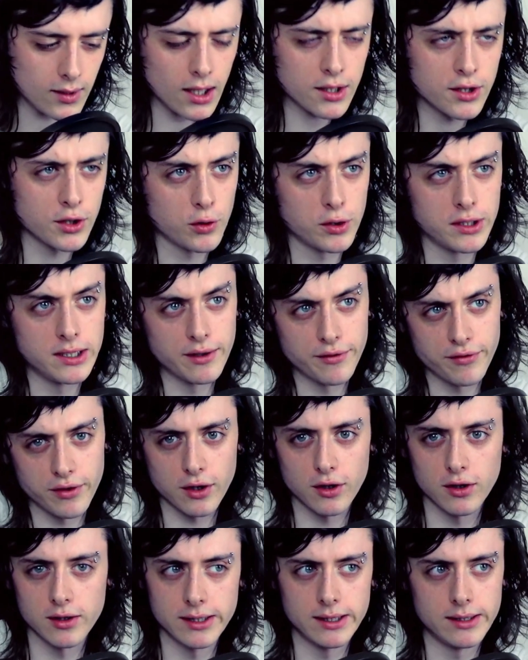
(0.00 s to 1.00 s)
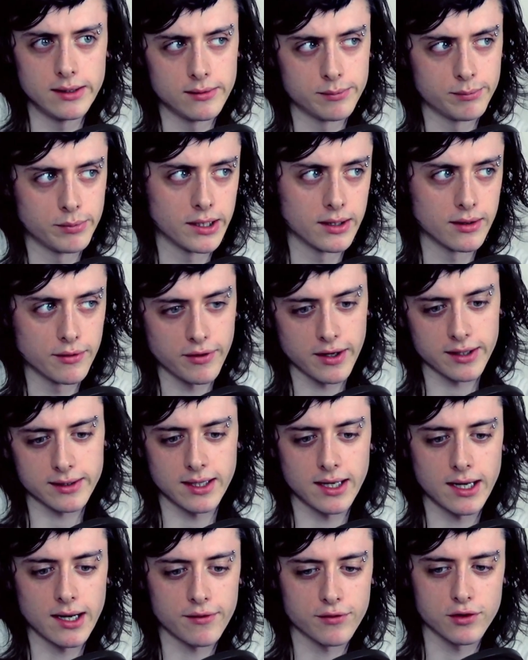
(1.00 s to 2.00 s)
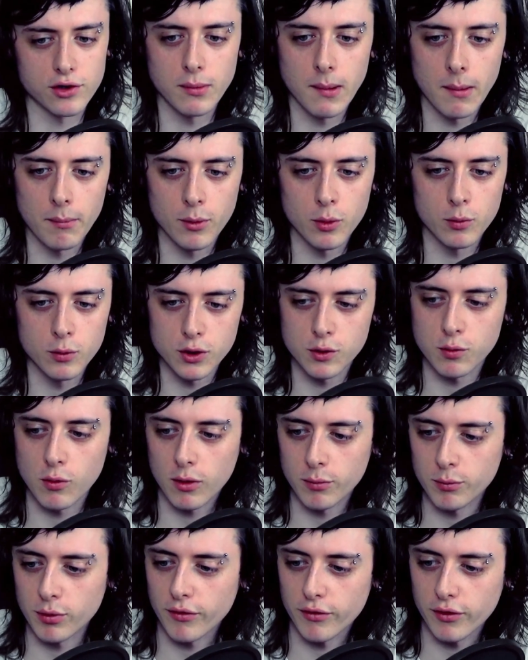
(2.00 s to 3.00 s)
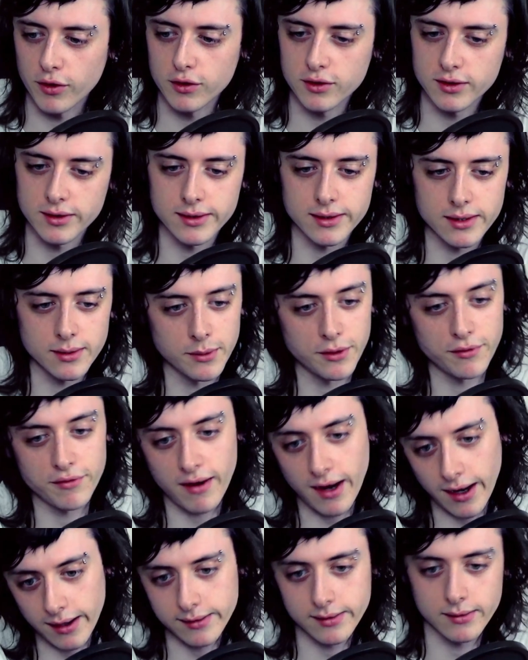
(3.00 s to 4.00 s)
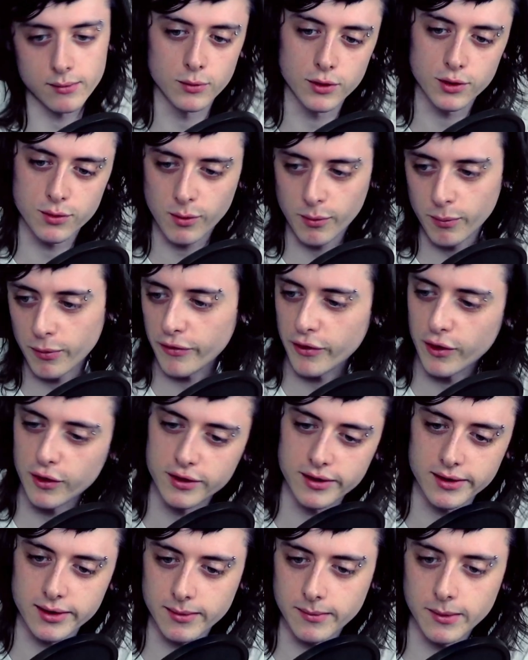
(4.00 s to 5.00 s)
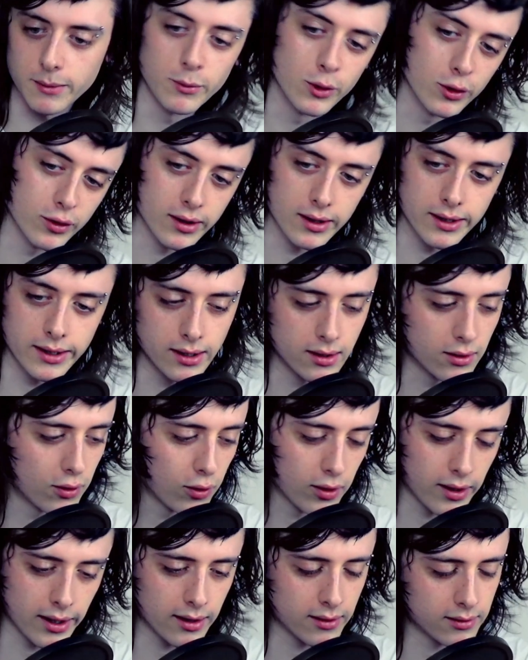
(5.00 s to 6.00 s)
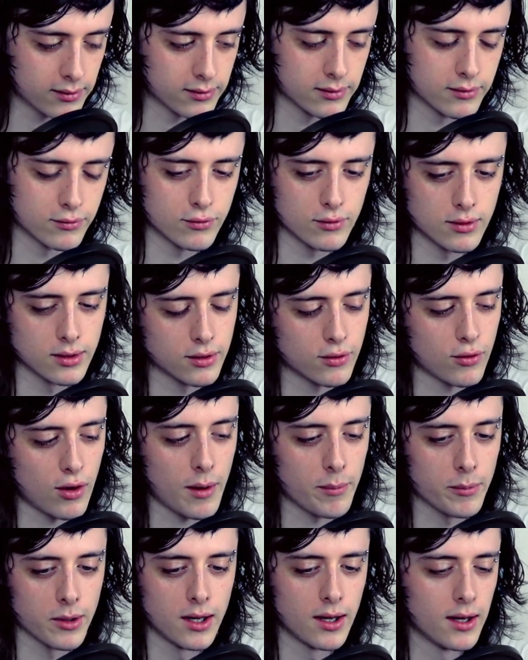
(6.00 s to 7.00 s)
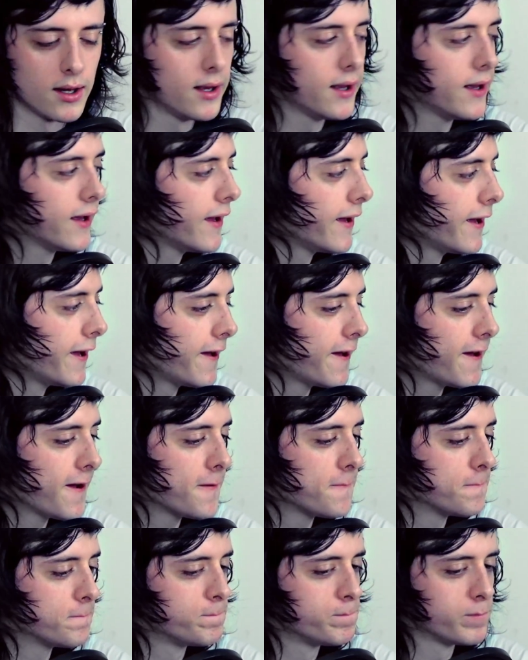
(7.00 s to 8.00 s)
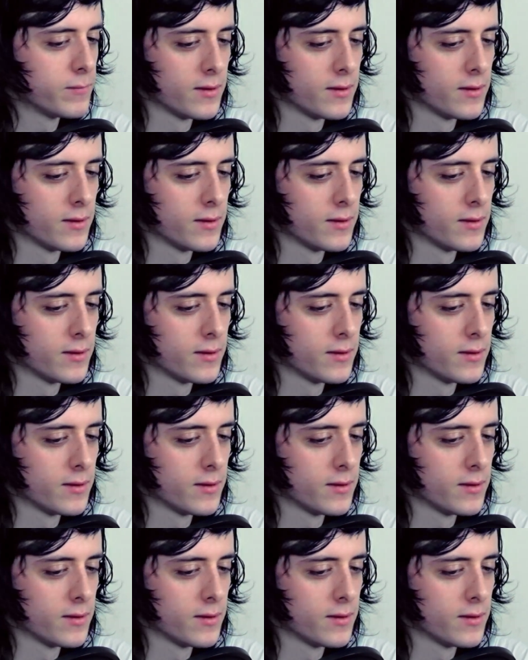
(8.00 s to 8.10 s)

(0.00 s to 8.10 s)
The only difficulty being the fact that I have to remember which one prefers us to be fat and which one prefers us to be muscly and all that crap. But